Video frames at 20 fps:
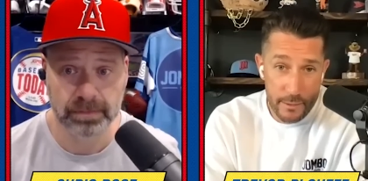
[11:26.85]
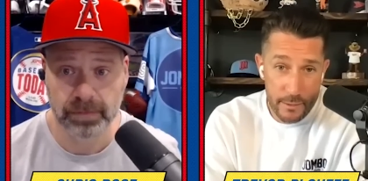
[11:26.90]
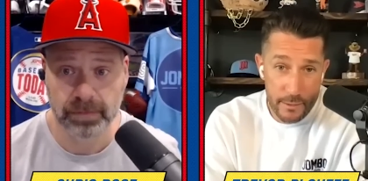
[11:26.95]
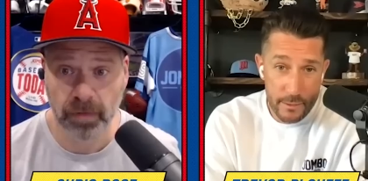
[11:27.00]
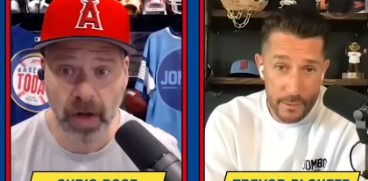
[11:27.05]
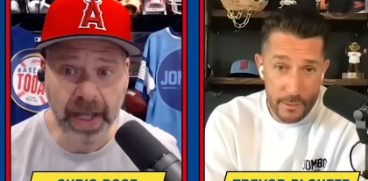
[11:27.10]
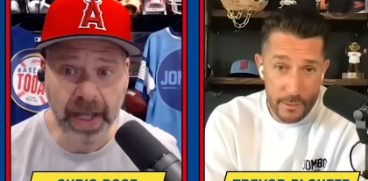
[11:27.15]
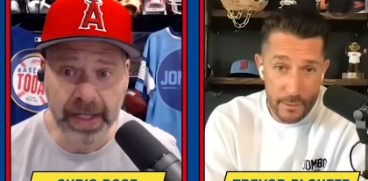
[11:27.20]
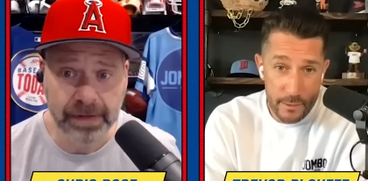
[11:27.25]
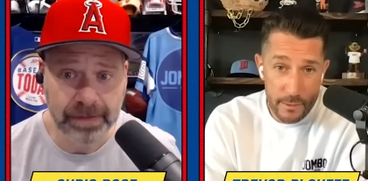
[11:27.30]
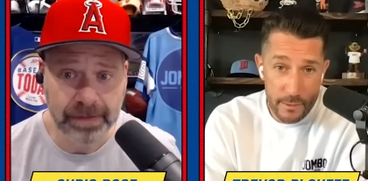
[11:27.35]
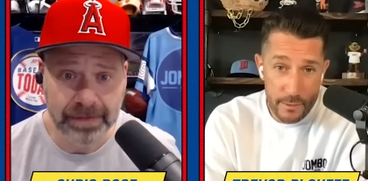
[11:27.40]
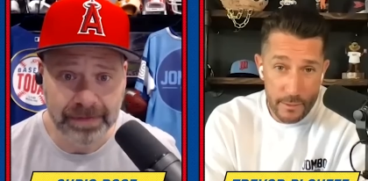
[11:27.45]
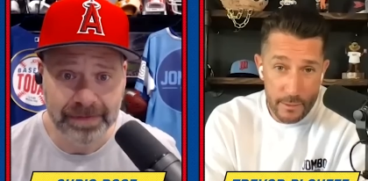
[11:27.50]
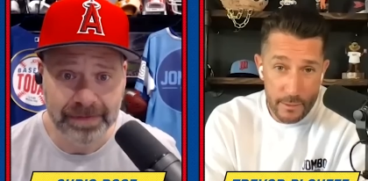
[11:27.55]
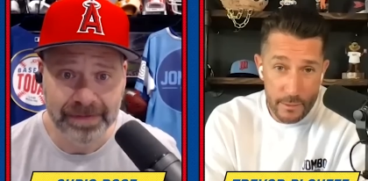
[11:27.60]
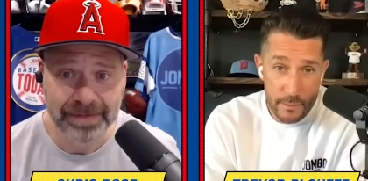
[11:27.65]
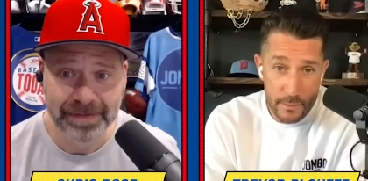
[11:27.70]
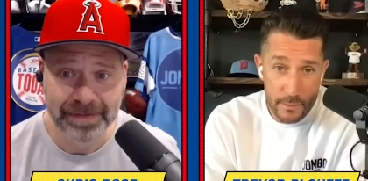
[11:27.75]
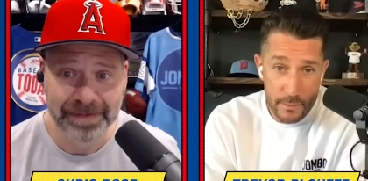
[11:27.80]
Speaker 1: Right.
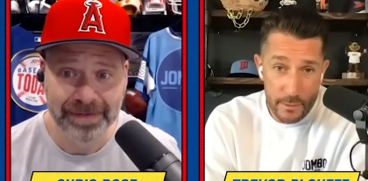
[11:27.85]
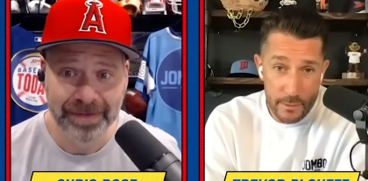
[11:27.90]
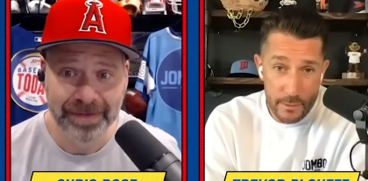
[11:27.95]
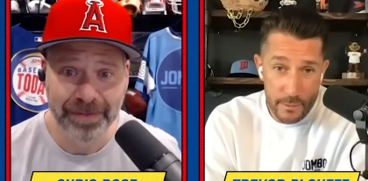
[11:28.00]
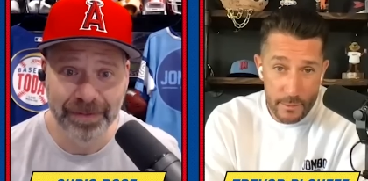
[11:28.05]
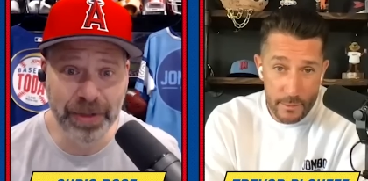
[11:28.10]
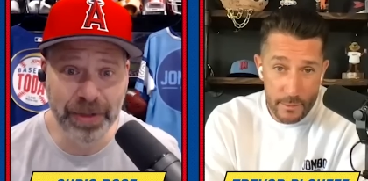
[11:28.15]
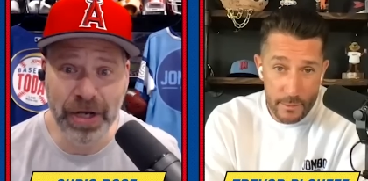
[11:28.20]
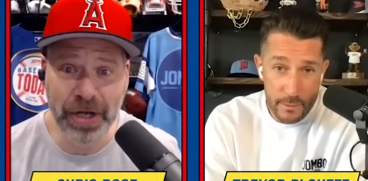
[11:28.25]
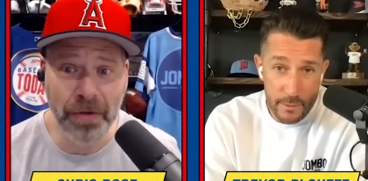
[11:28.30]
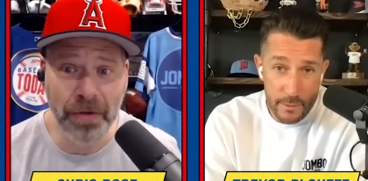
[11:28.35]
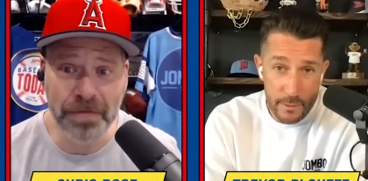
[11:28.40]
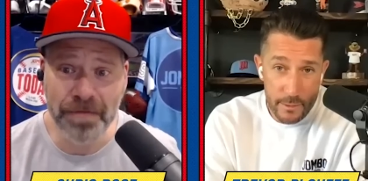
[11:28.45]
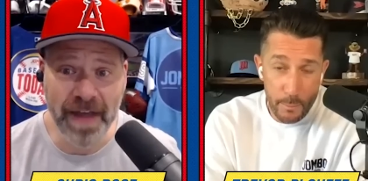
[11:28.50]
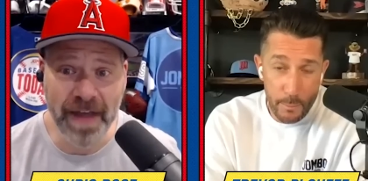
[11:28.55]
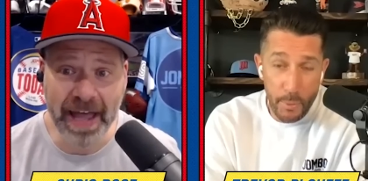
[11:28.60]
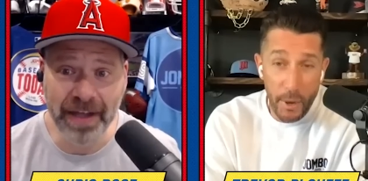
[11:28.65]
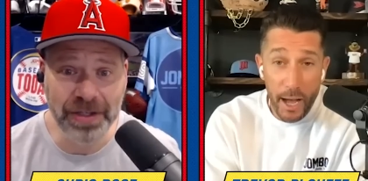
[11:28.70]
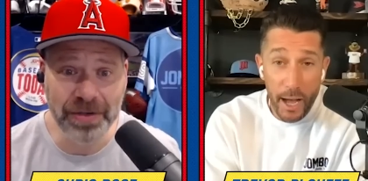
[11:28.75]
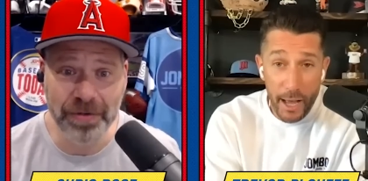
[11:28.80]
We don't
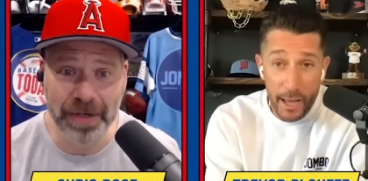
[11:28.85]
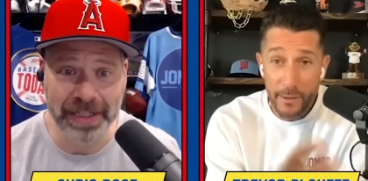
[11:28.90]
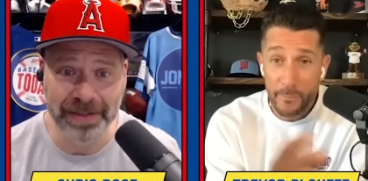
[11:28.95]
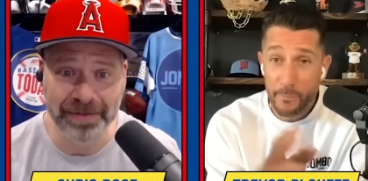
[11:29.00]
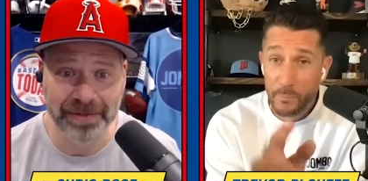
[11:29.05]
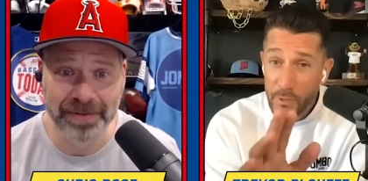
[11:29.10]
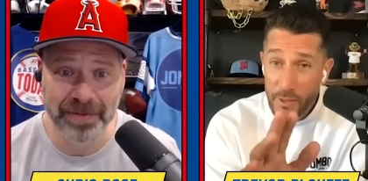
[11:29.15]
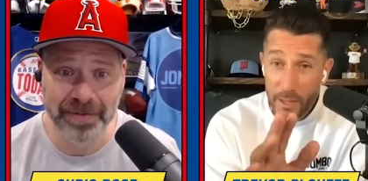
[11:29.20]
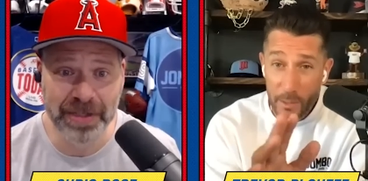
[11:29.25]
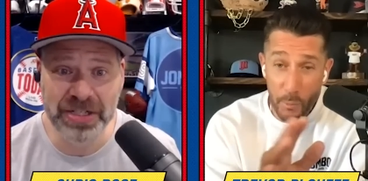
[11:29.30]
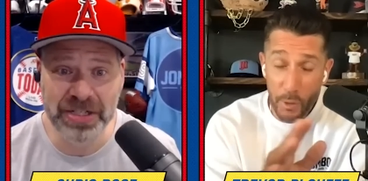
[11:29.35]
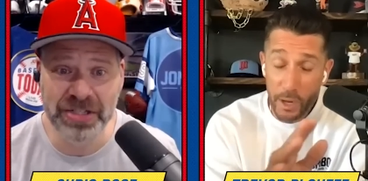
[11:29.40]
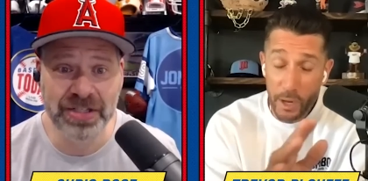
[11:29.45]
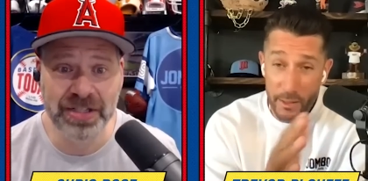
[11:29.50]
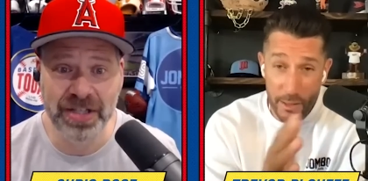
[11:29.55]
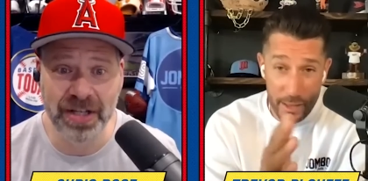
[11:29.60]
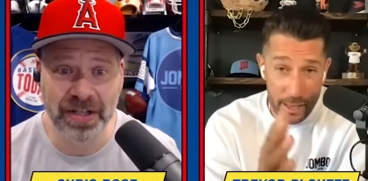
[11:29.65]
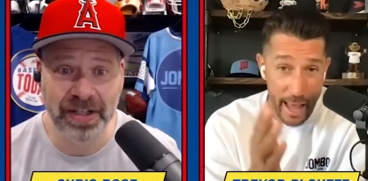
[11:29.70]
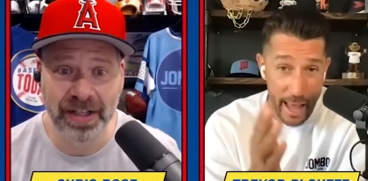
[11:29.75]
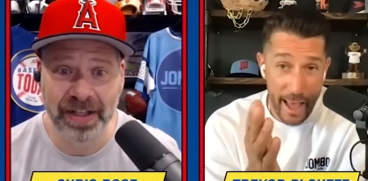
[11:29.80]
value but, it. We just,
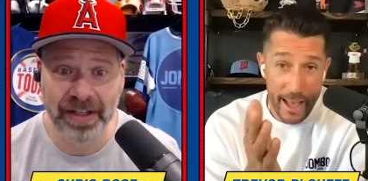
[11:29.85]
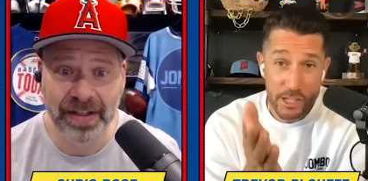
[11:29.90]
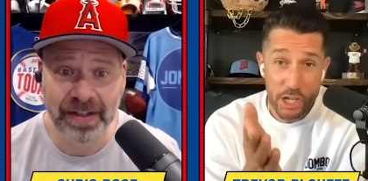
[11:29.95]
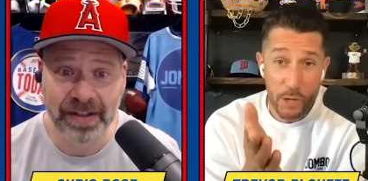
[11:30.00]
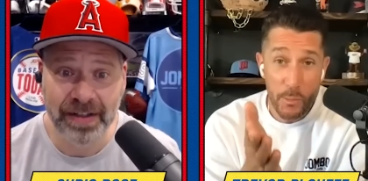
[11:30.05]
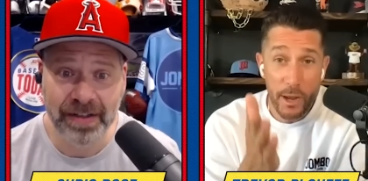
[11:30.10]
but answer